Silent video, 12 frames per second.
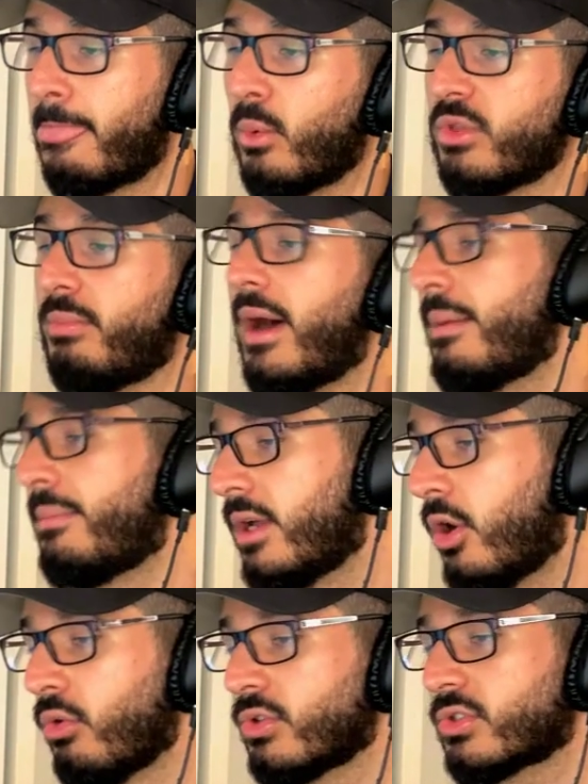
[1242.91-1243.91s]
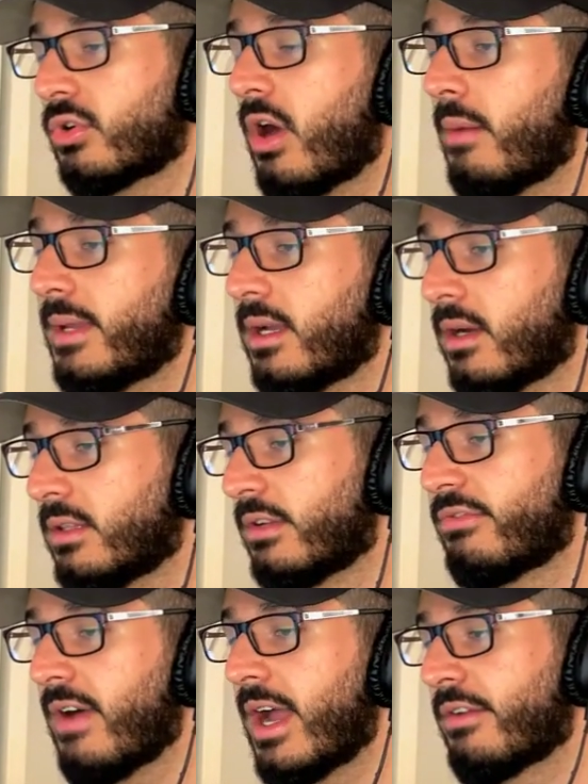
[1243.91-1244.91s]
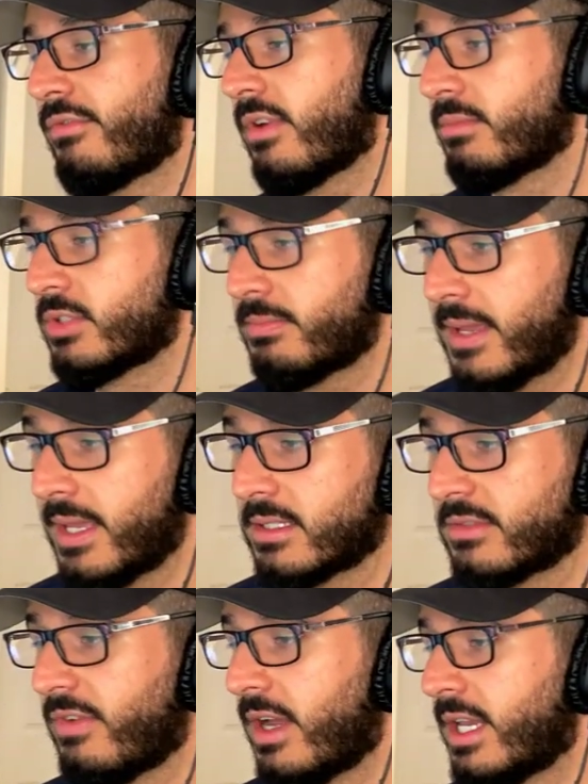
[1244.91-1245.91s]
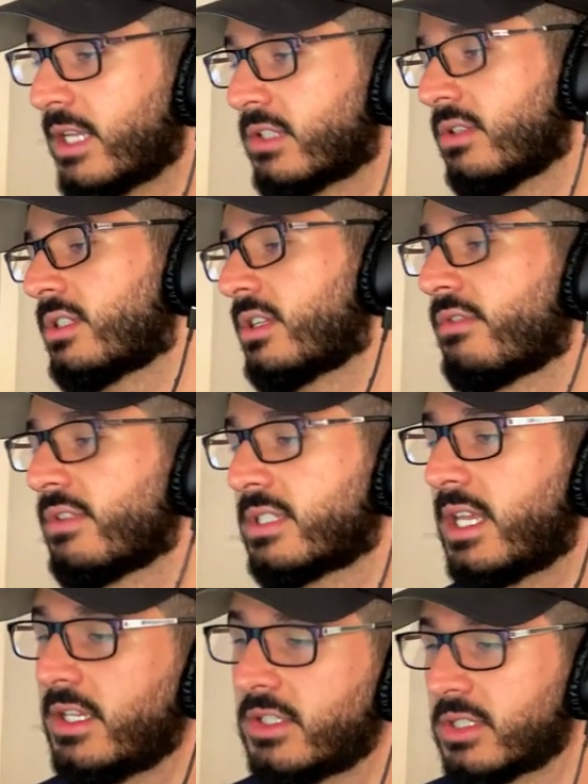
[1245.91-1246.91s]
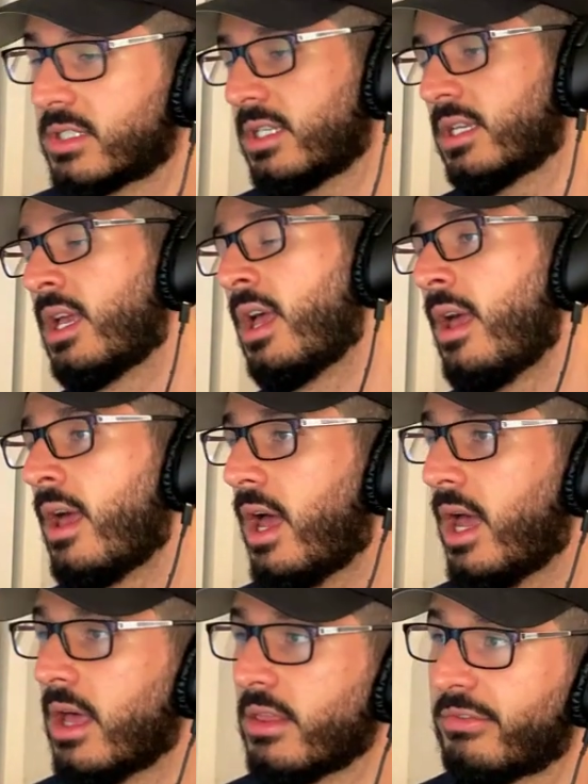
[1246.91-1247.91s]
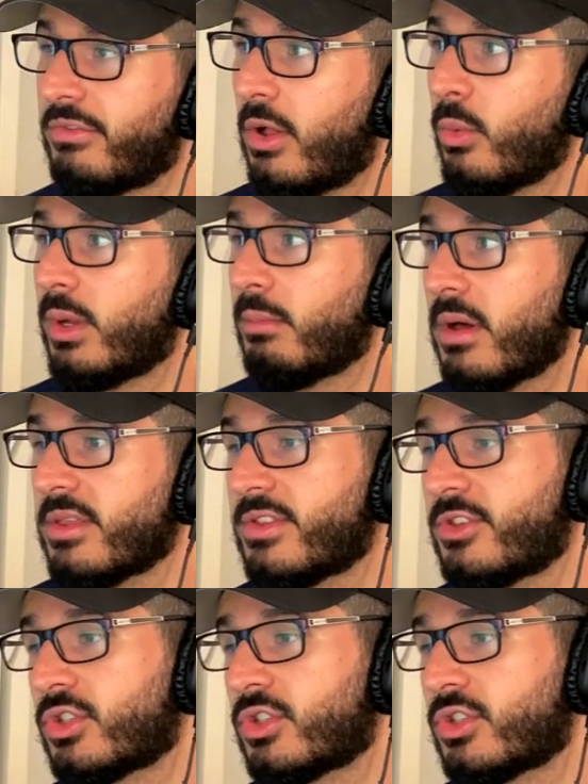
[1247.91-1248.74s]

with Bybit also coming under fire from Japan's financial service agency uh, the following month.